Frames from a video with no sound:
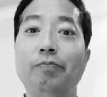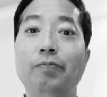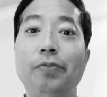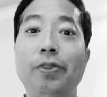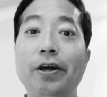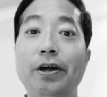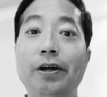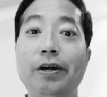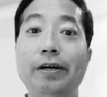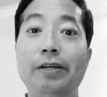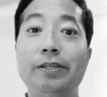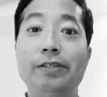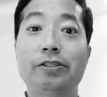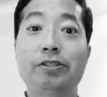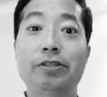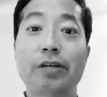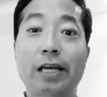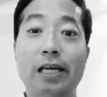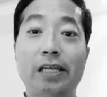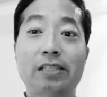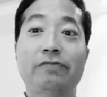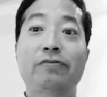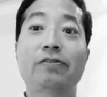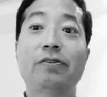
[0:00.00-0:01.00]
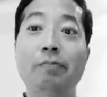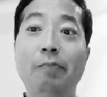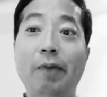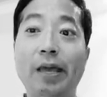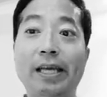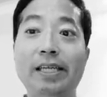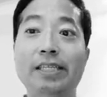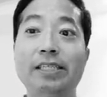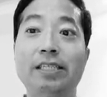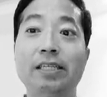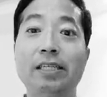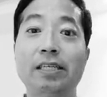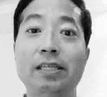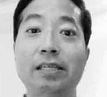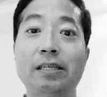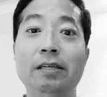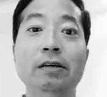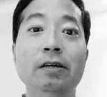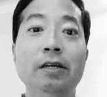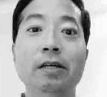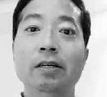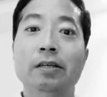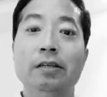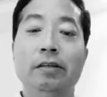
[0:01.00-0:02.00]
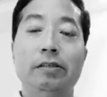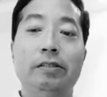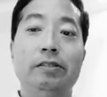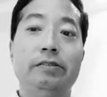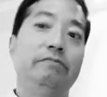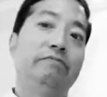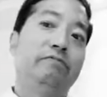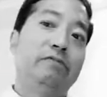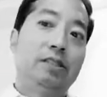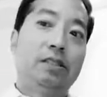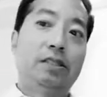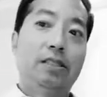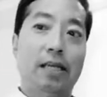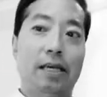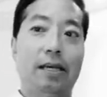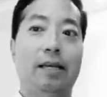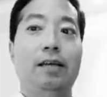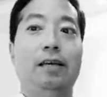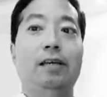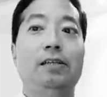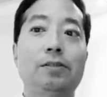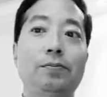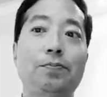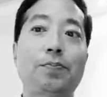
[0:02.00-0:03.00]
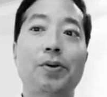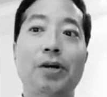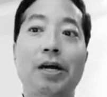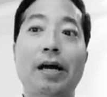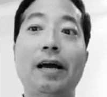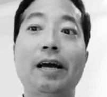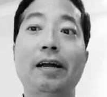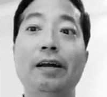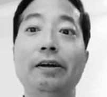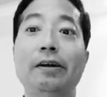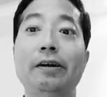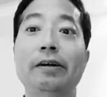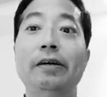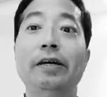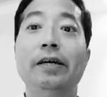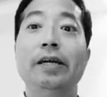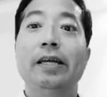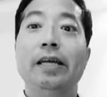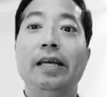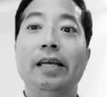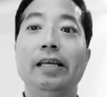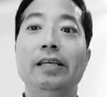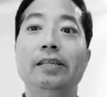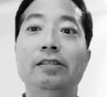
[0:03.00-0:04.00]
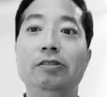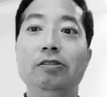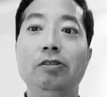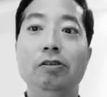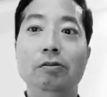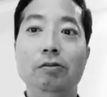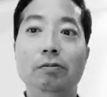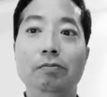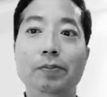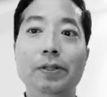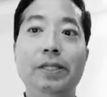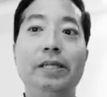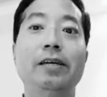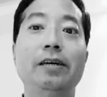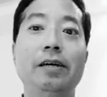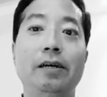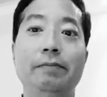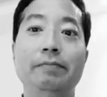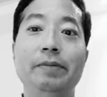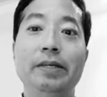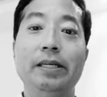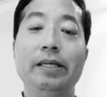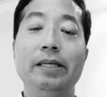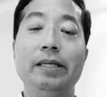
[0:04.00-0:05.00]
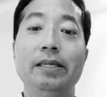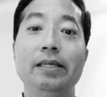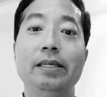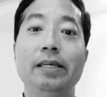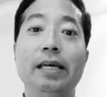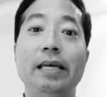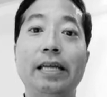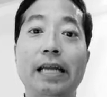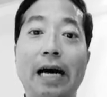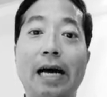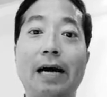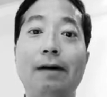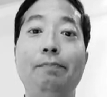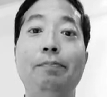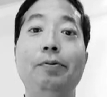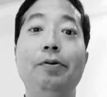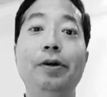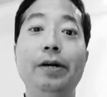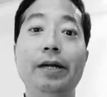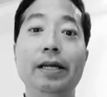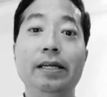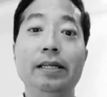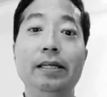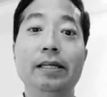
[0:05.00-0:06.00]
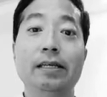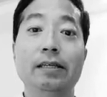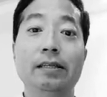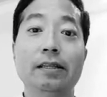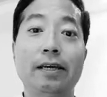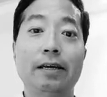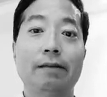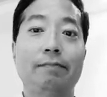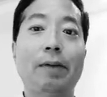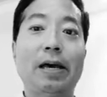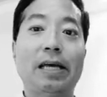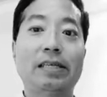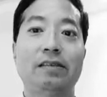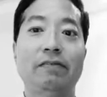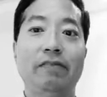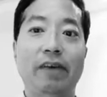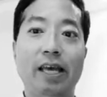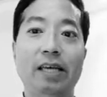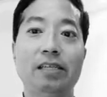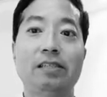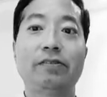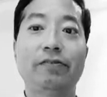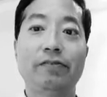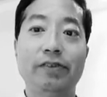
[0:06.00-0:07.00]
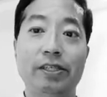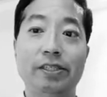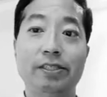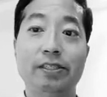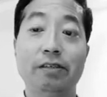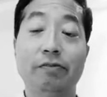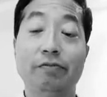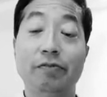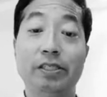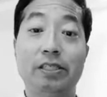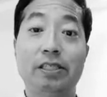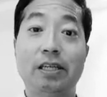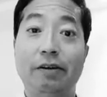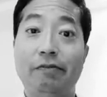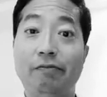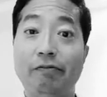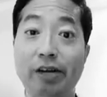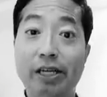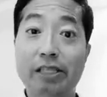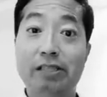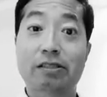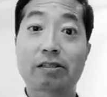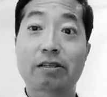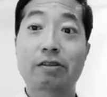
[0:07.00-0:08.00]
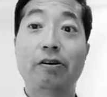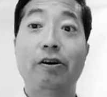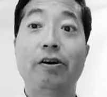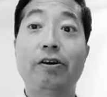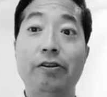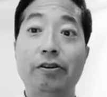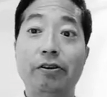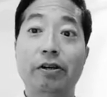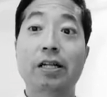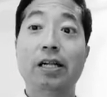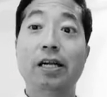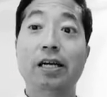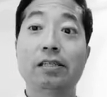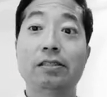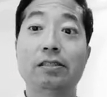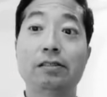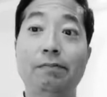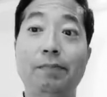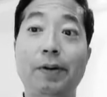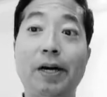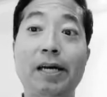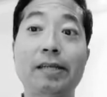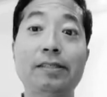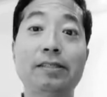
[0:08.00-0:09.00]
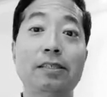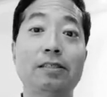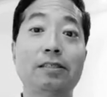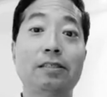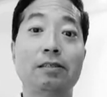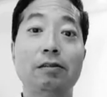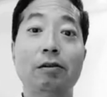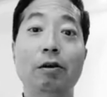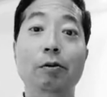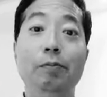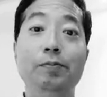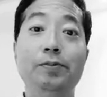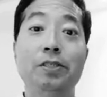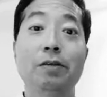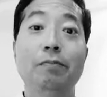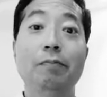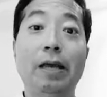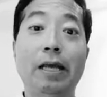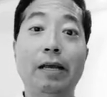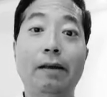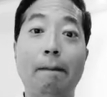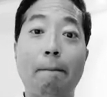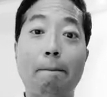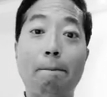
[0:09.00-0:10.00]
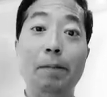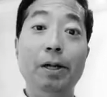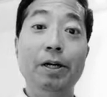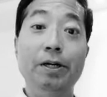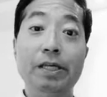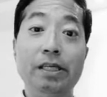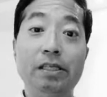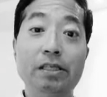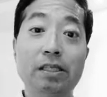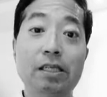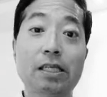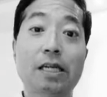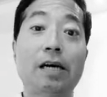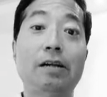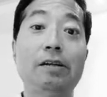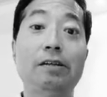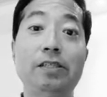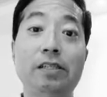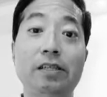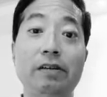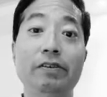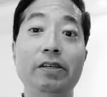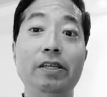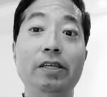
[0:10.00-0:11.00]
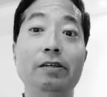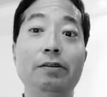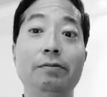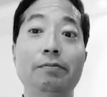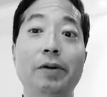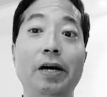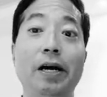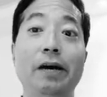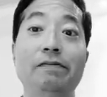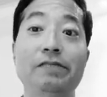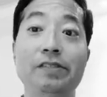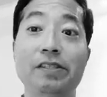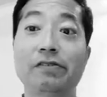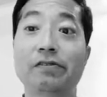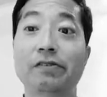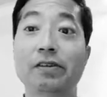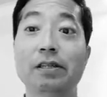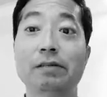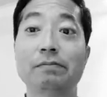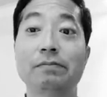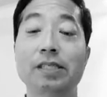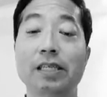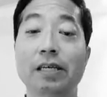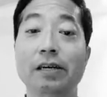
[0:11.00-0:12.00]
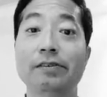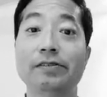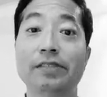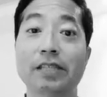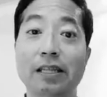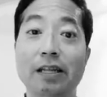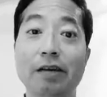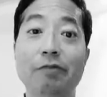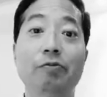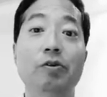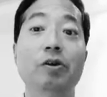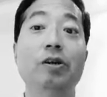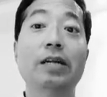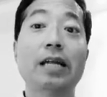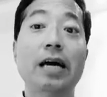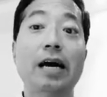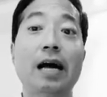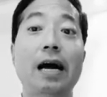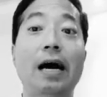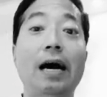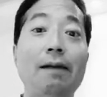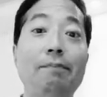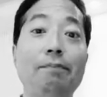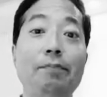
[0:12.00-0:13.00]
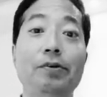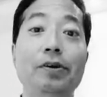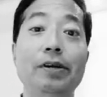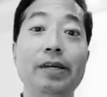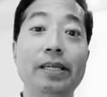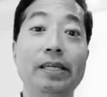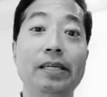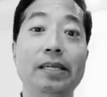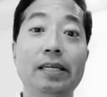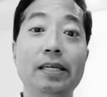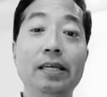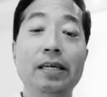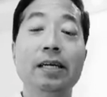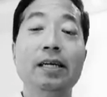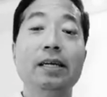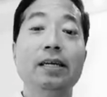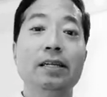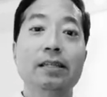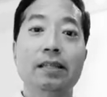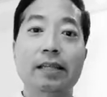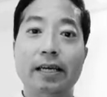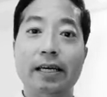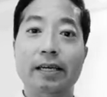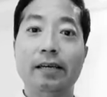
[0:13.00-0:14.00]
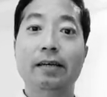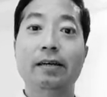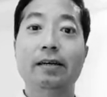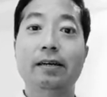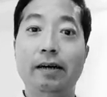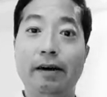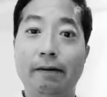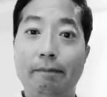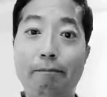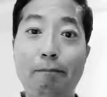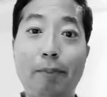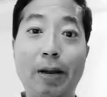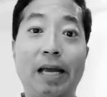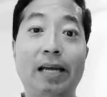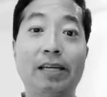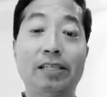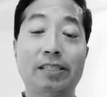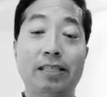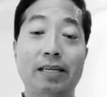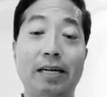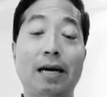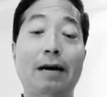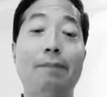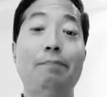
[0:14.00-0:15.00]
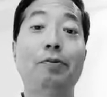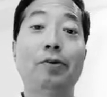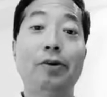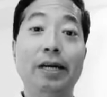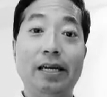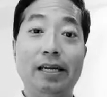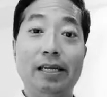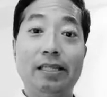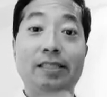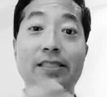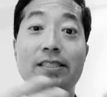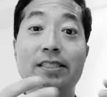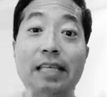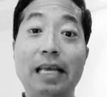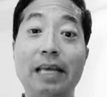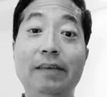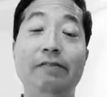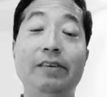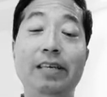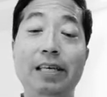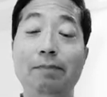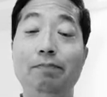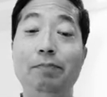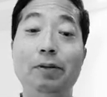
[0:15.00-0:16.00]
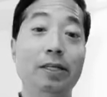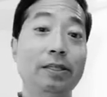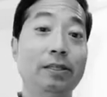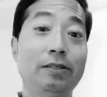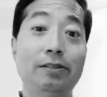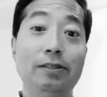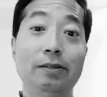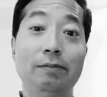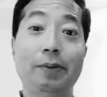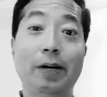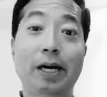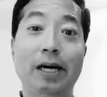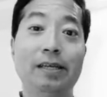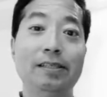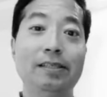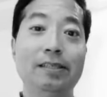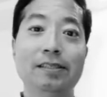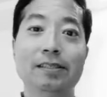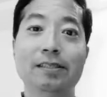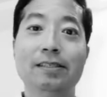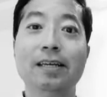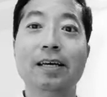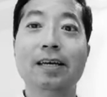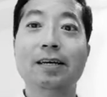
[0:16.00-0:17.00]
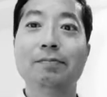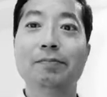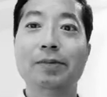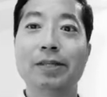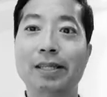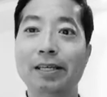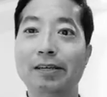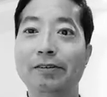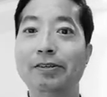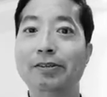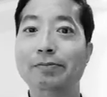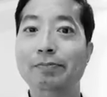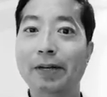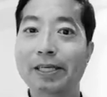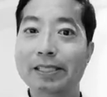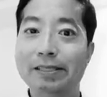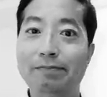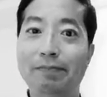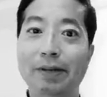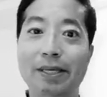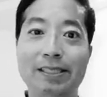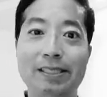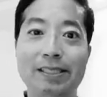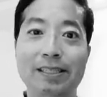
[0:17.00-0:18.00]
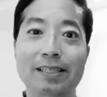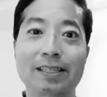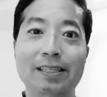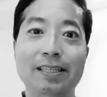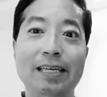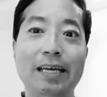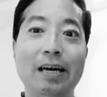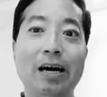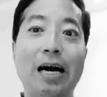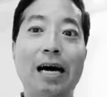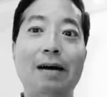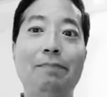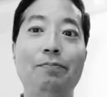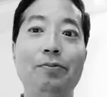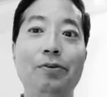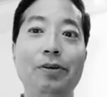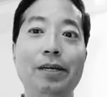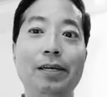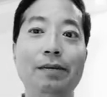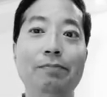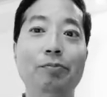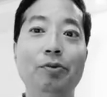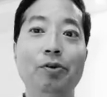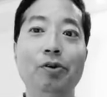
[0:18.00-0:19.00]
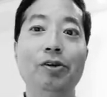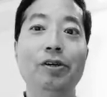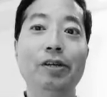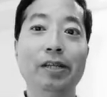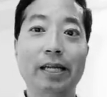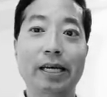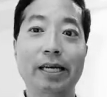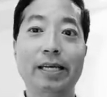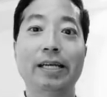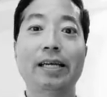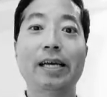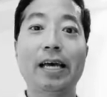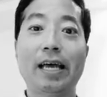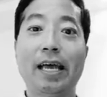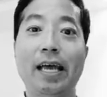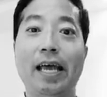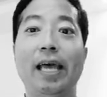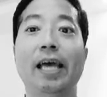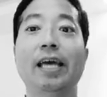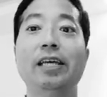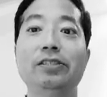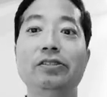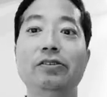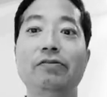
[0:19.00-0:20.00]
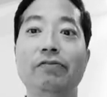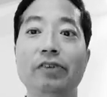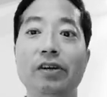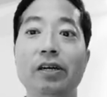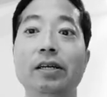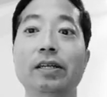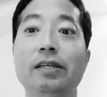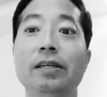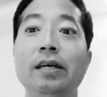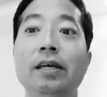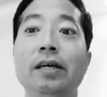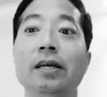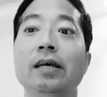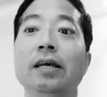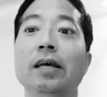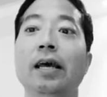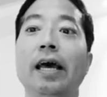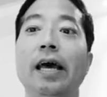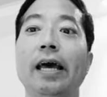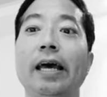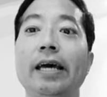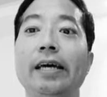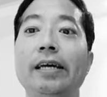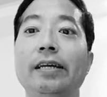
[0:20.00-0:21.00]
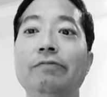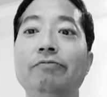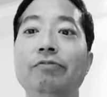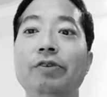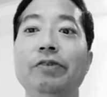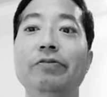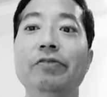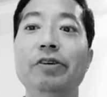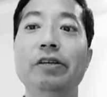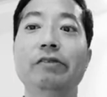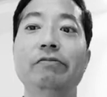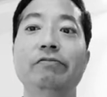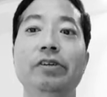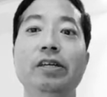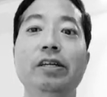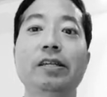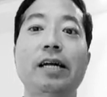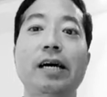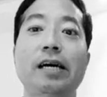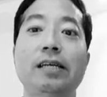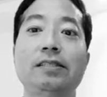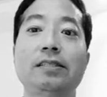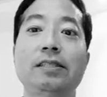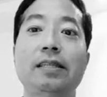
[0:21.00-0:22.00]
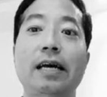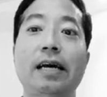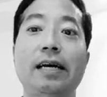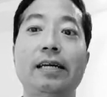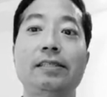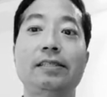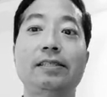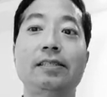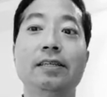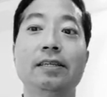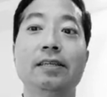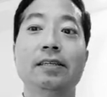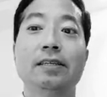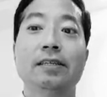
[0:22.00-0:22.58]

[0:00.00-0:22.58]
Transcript: their transformation decades prior into becoming and operating like massive hedge funds, in which they risked all their clients' deposits in hopes of making billions of dollars every year in profits for themselves. And they were not operating like a bank should operate and safekeeping your deposits, but they were basically operating more like a hedge fund. And we would have realized that,